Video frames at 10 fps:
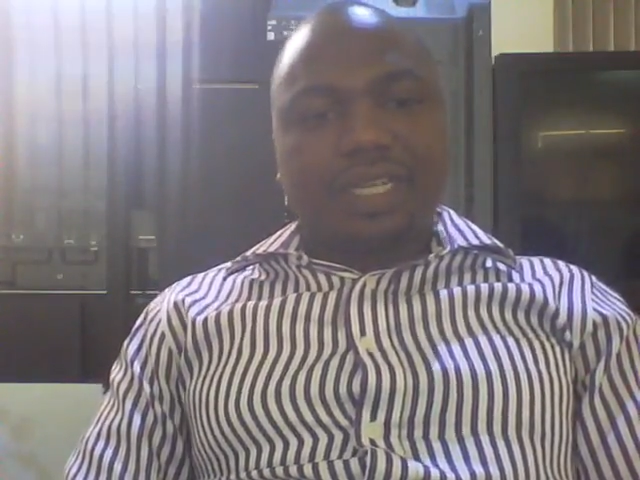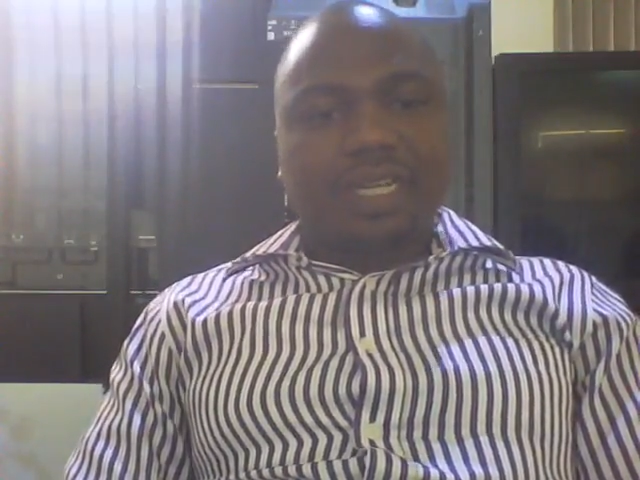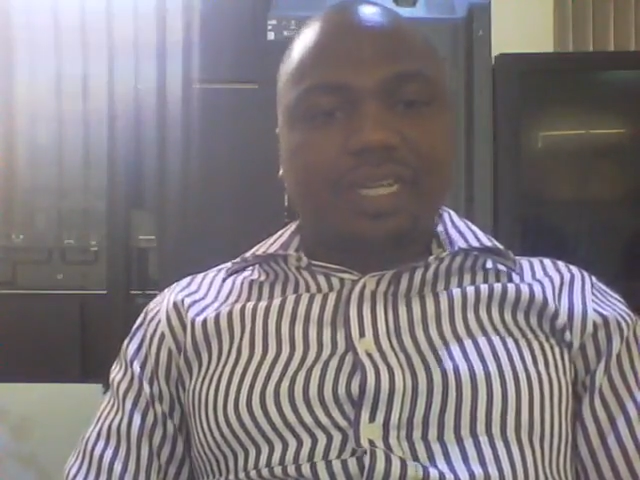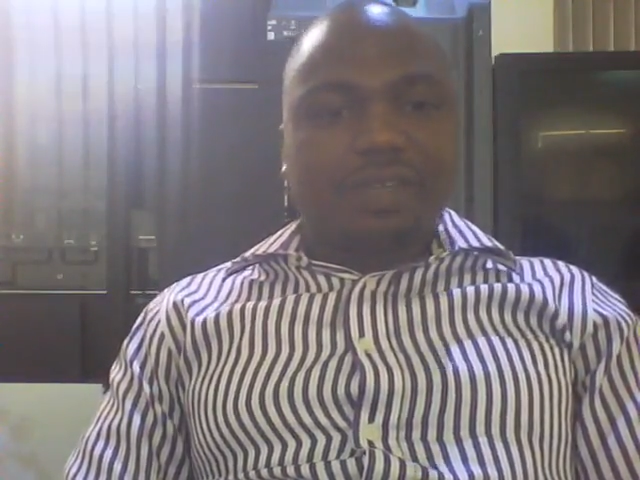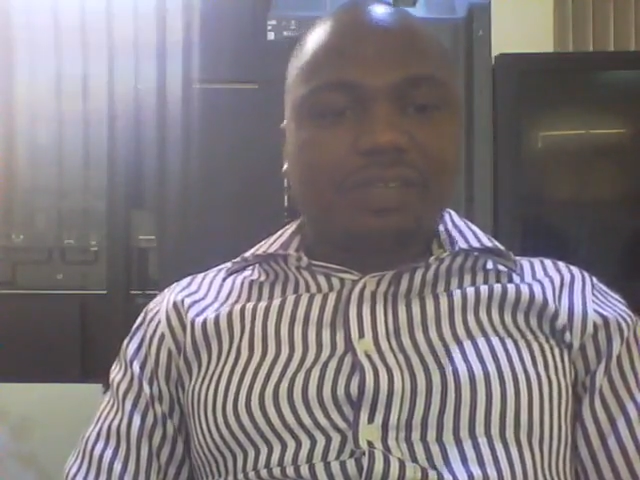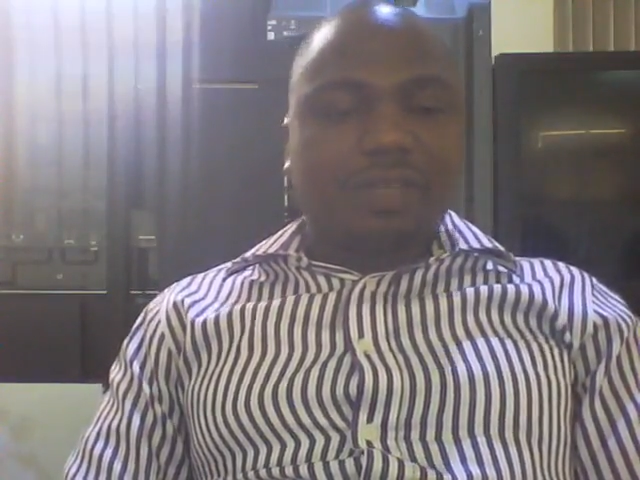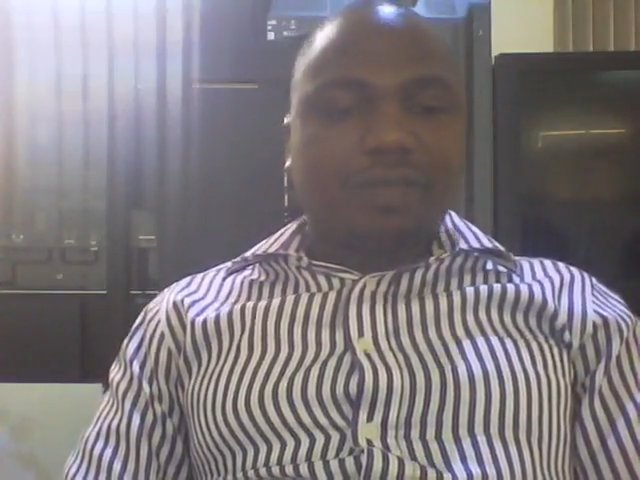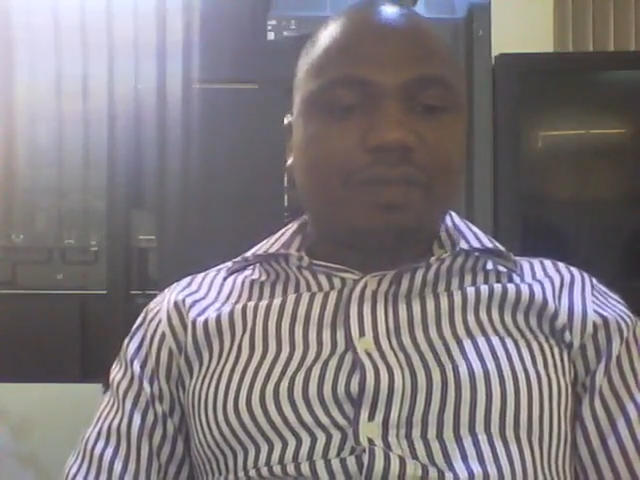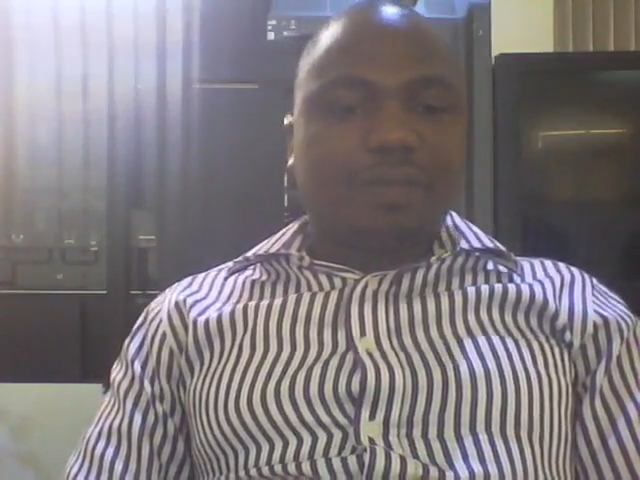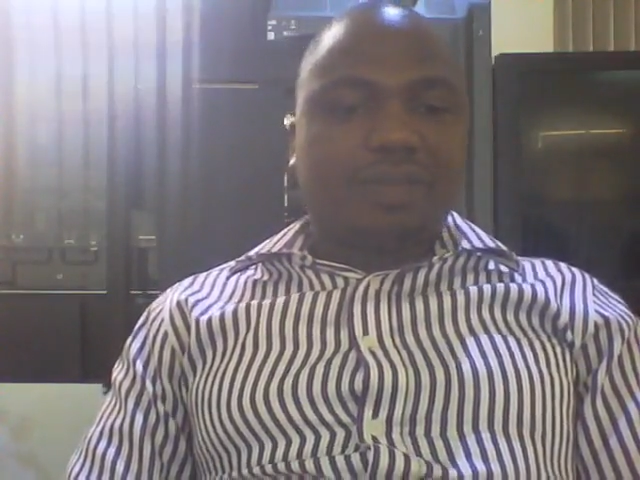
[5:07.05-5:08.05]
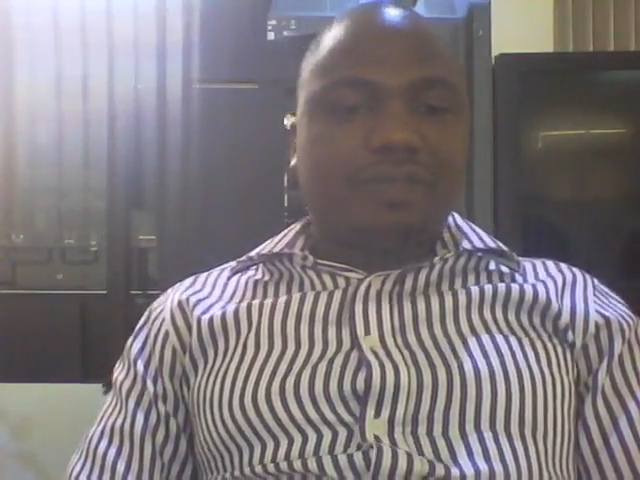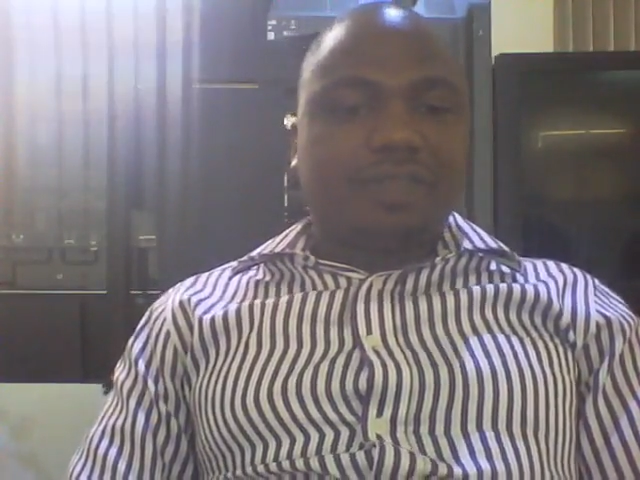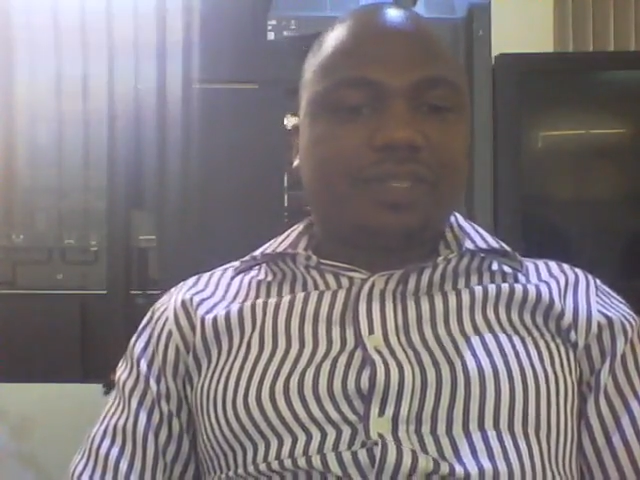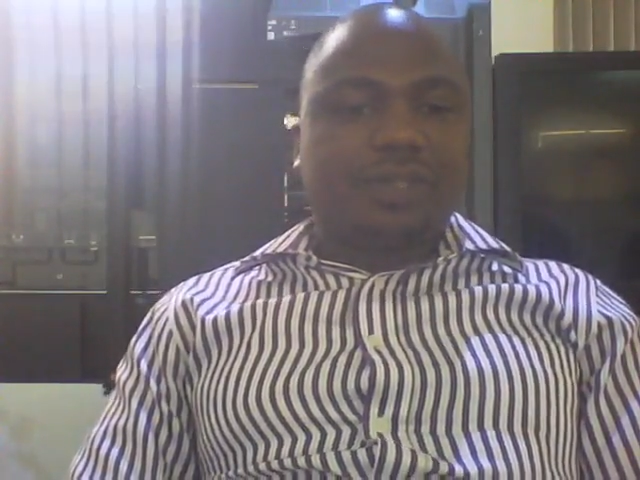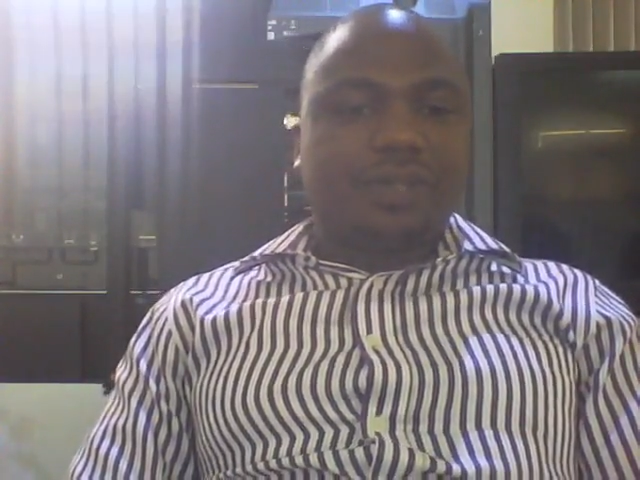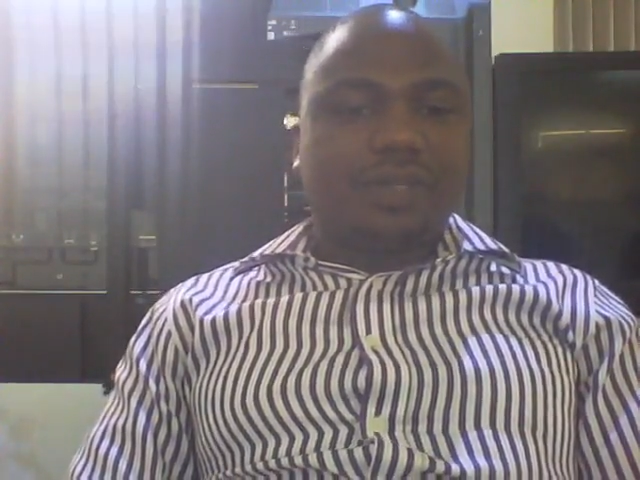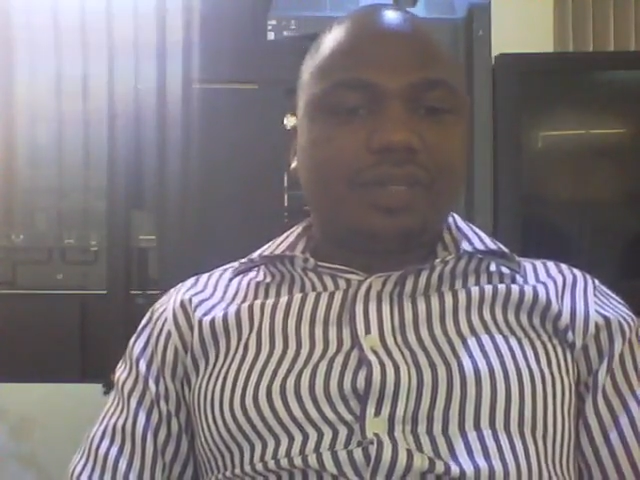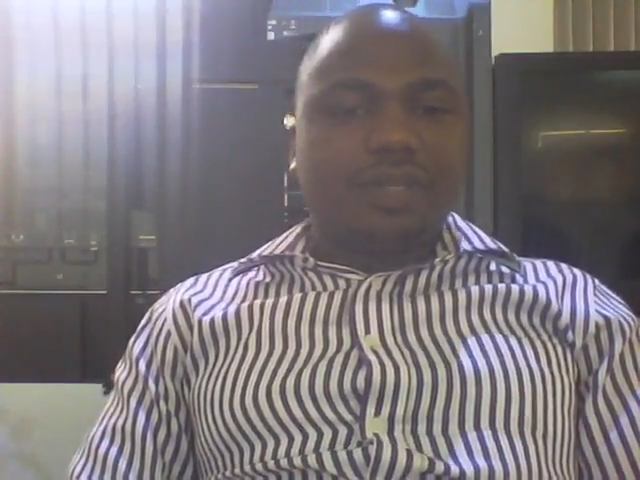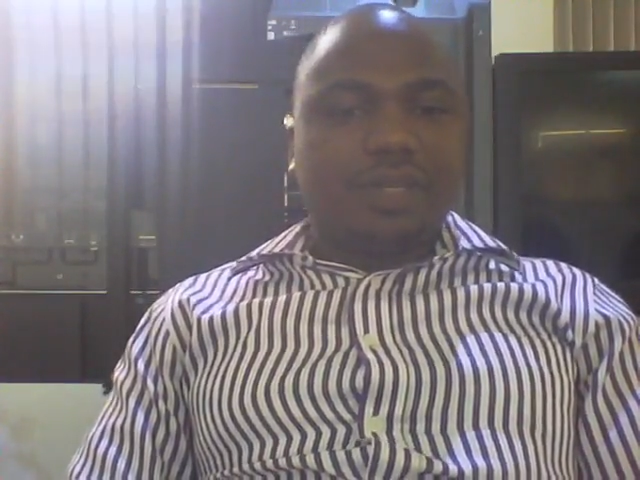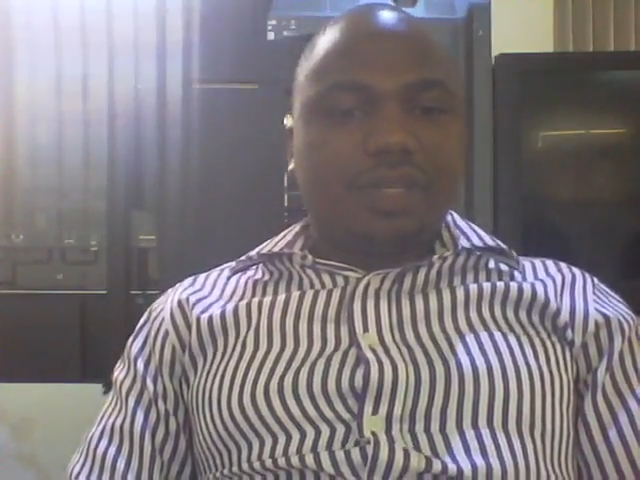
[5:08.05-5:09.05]
and self-motivation.
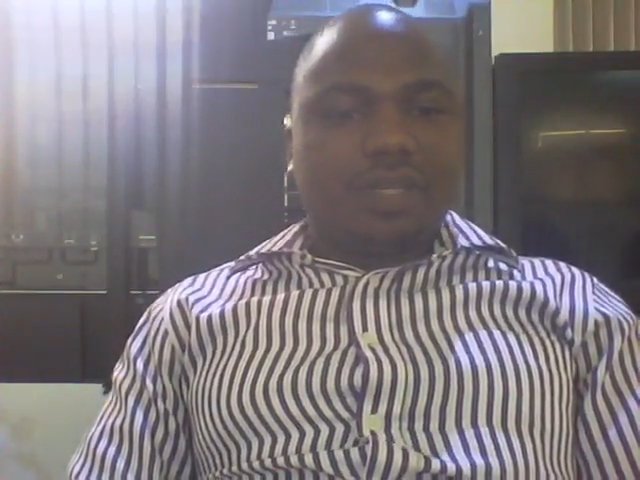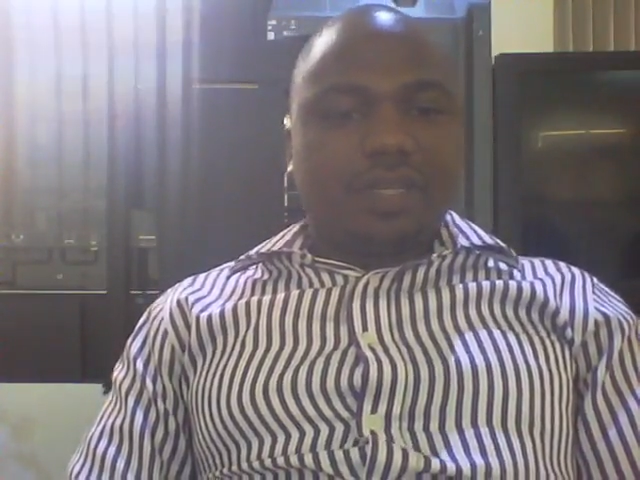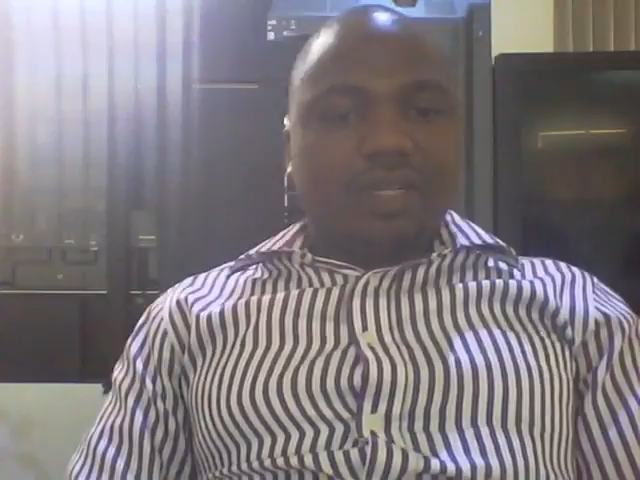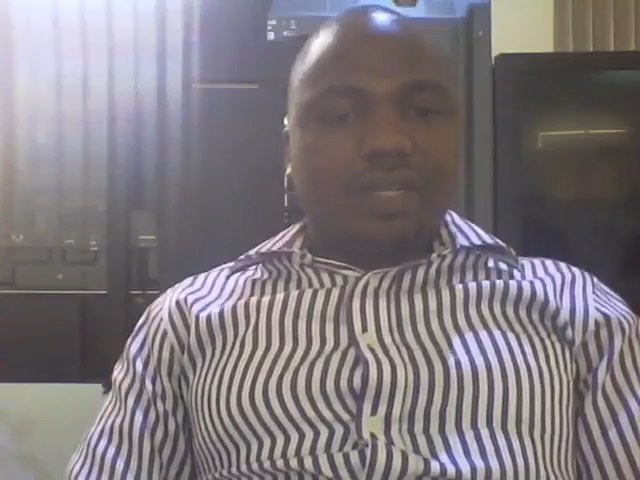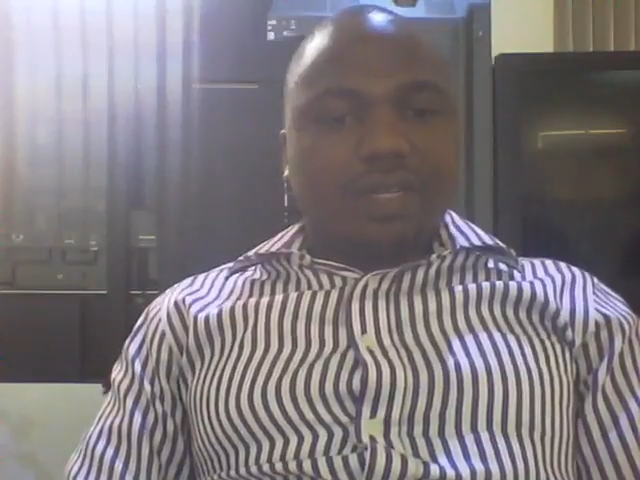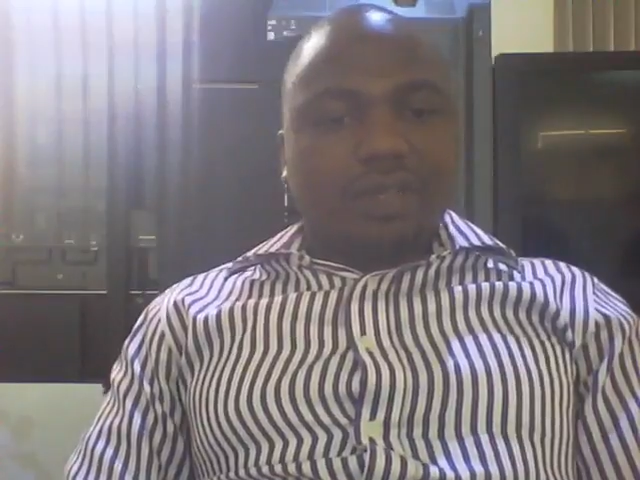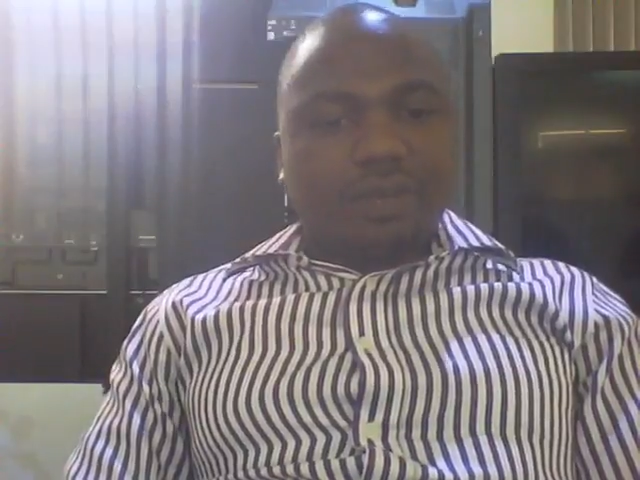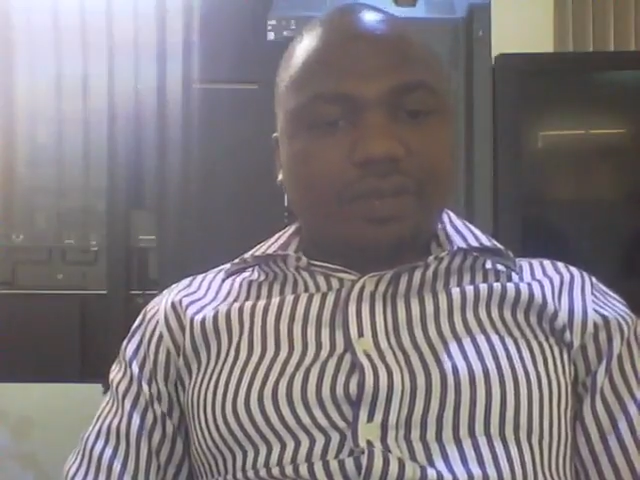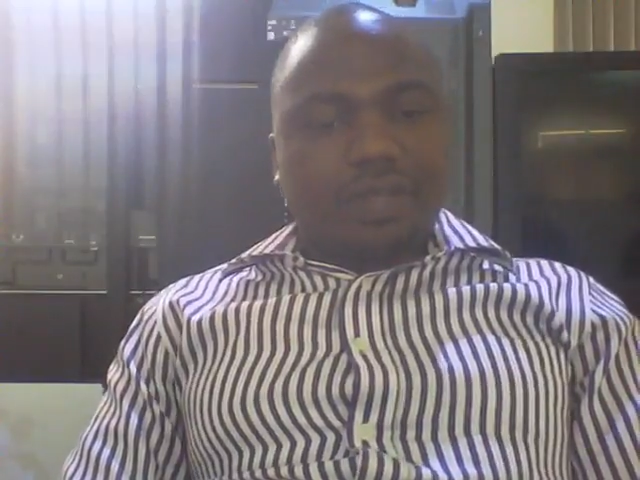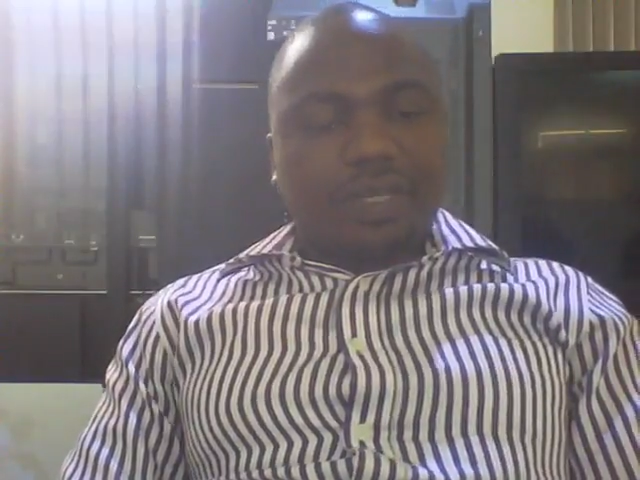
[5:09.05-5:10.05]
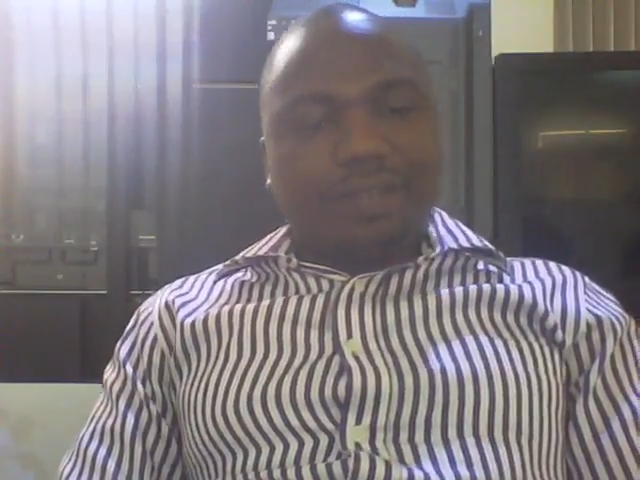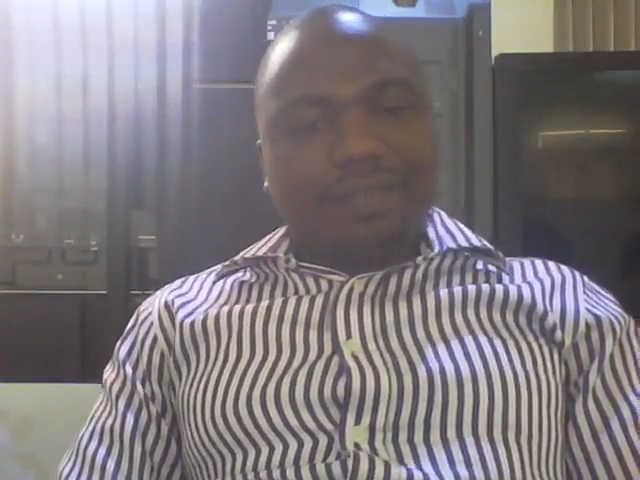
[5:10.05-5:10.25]
We don't give